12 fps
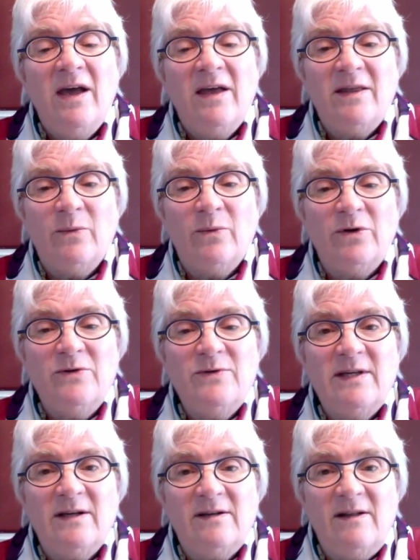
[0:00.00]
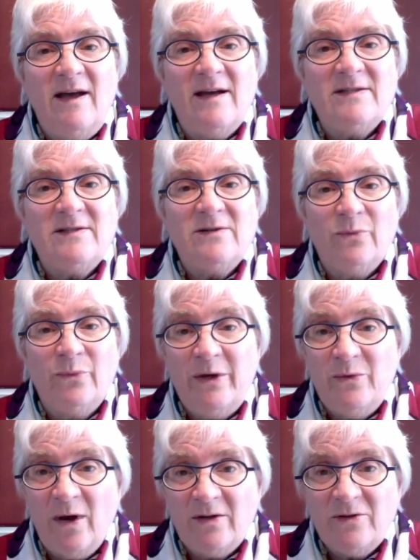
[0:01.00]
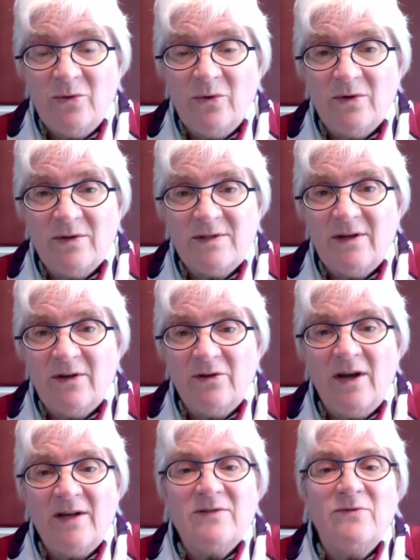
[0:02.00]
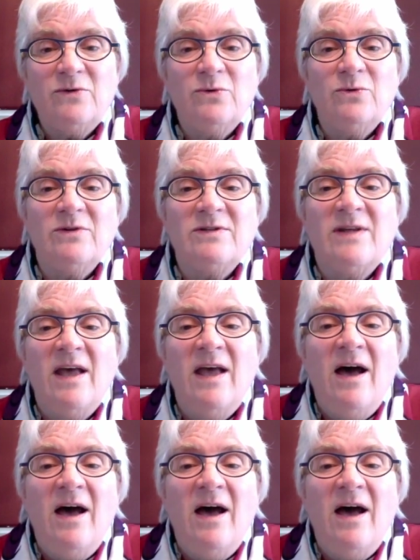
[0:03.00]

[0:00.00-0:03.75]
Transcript: that we're using in class, the Read Well tools, the other kinds of tools,